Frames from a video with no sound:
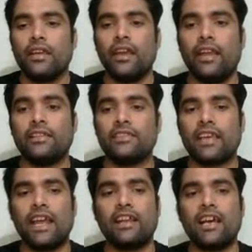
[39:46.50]
It is in
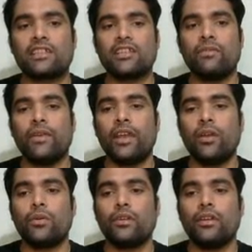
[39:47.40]
sand casting. Very
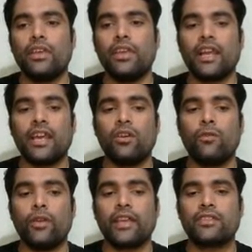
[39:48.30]
good. Here I go
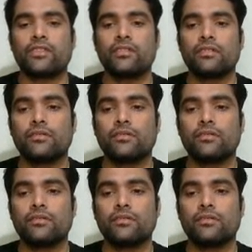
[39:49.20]
for next.